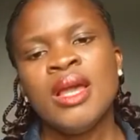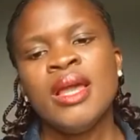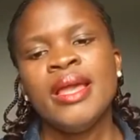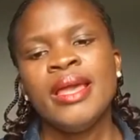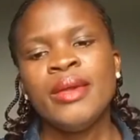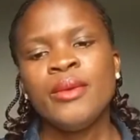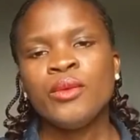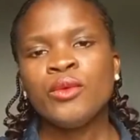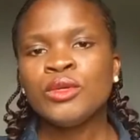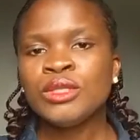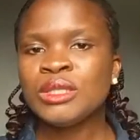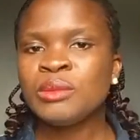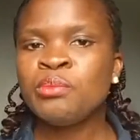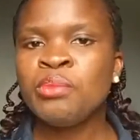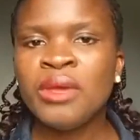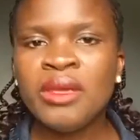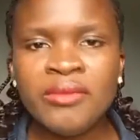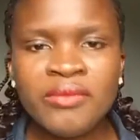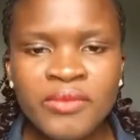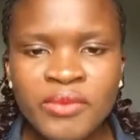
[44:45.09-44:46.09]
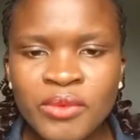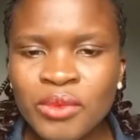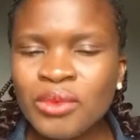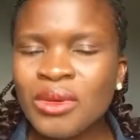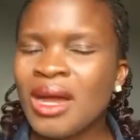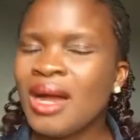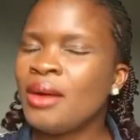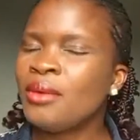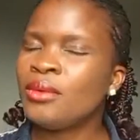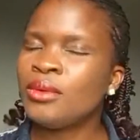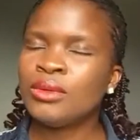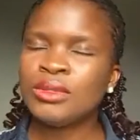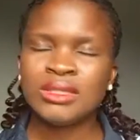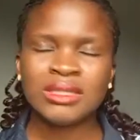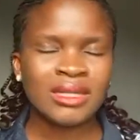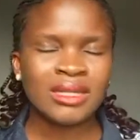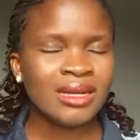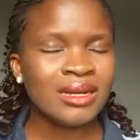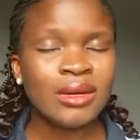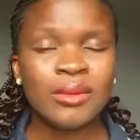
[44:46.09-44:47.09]
It was painful. I was
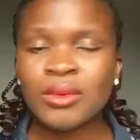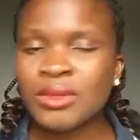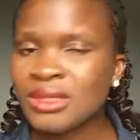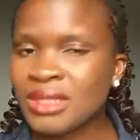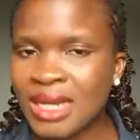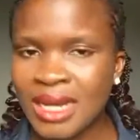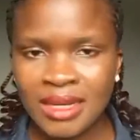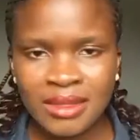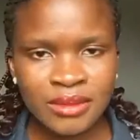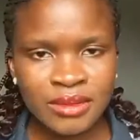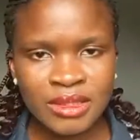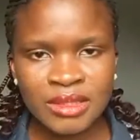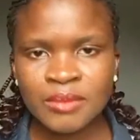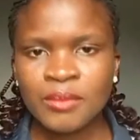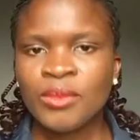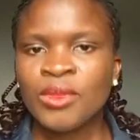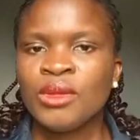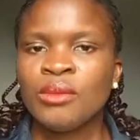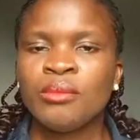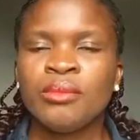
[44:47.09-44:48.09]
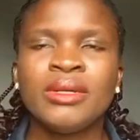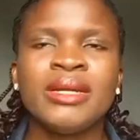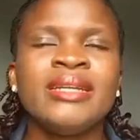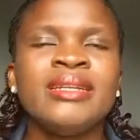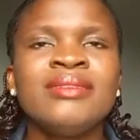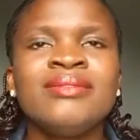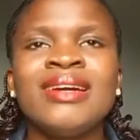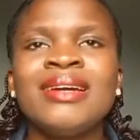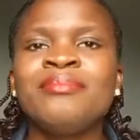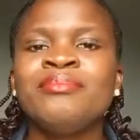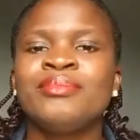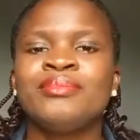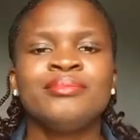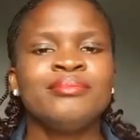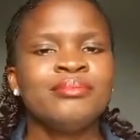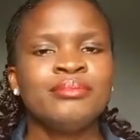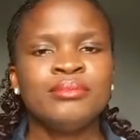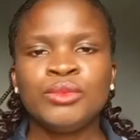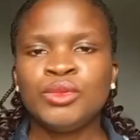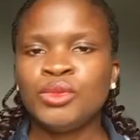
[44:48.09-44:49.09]
angry, but I never
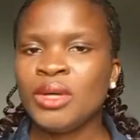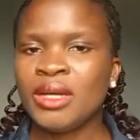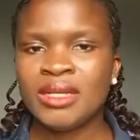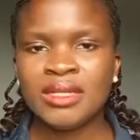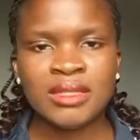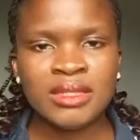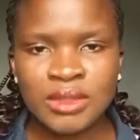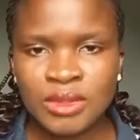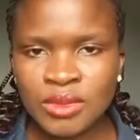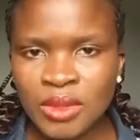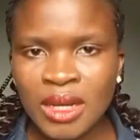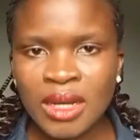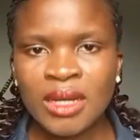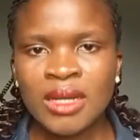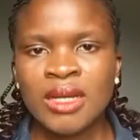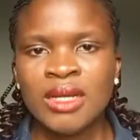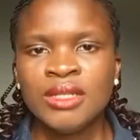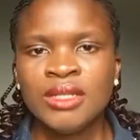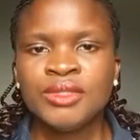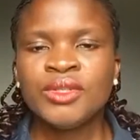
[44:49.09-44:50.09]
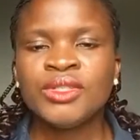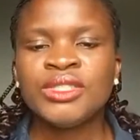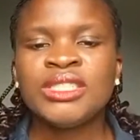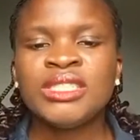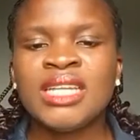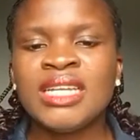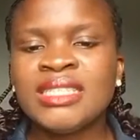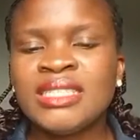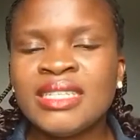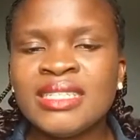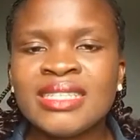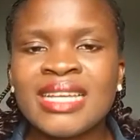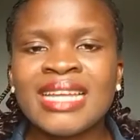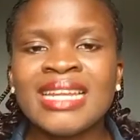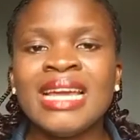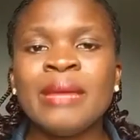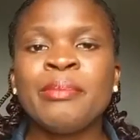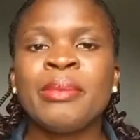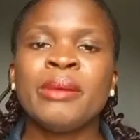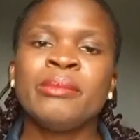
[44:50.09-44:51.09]
do anything to her. So she now said, "Can I
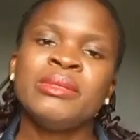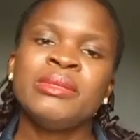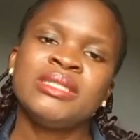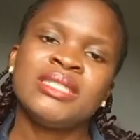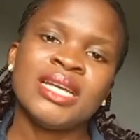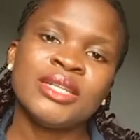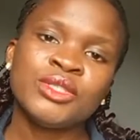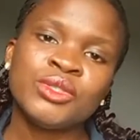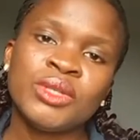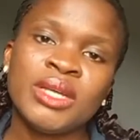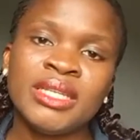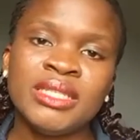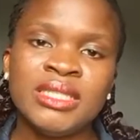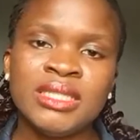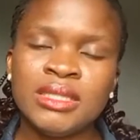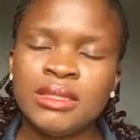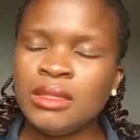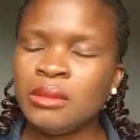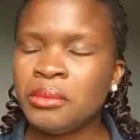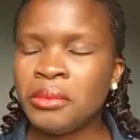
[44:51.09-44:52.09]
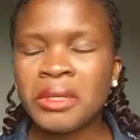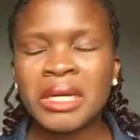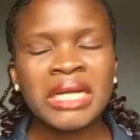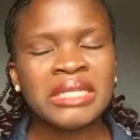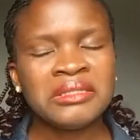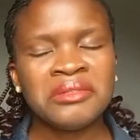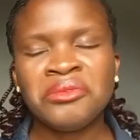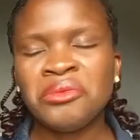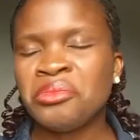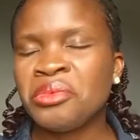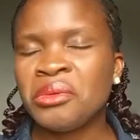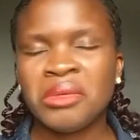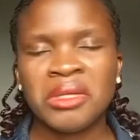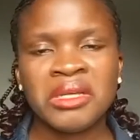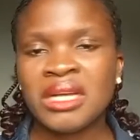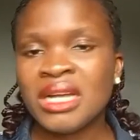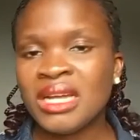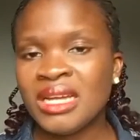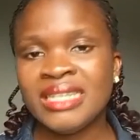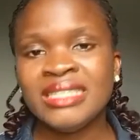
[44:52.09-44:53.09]
permit her to edit the book?" I said, "No problem.
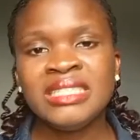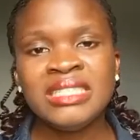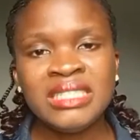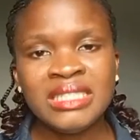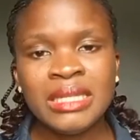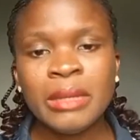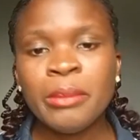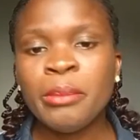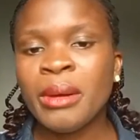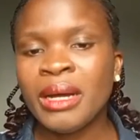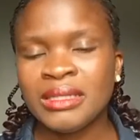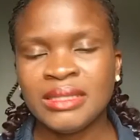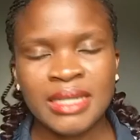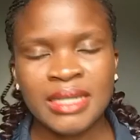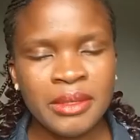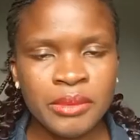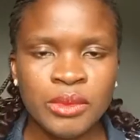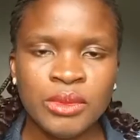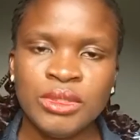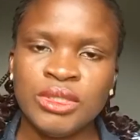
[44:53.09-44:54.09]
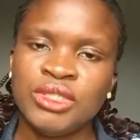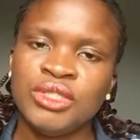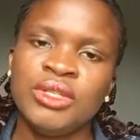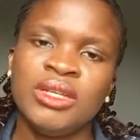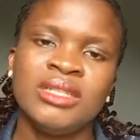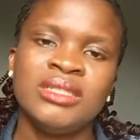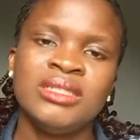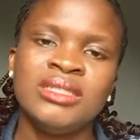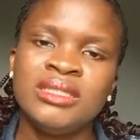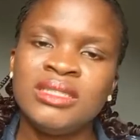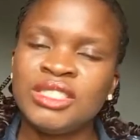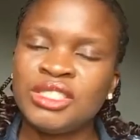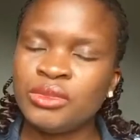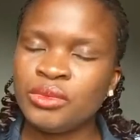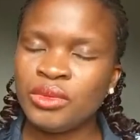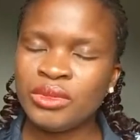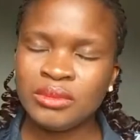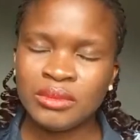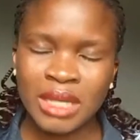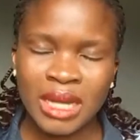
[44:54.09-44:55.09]
Can I edit the part I wrote?" She
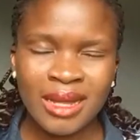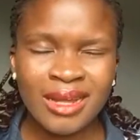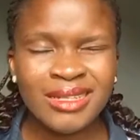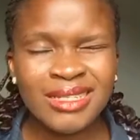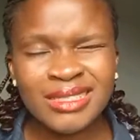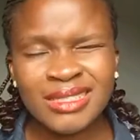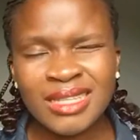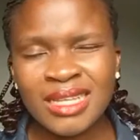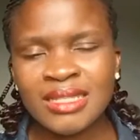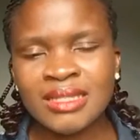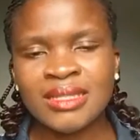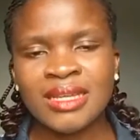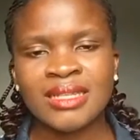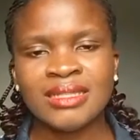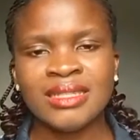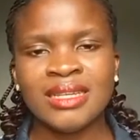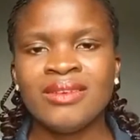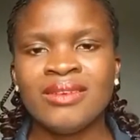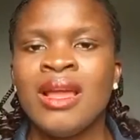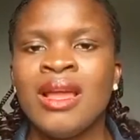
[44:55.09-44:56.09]
wrote that, edited it herself.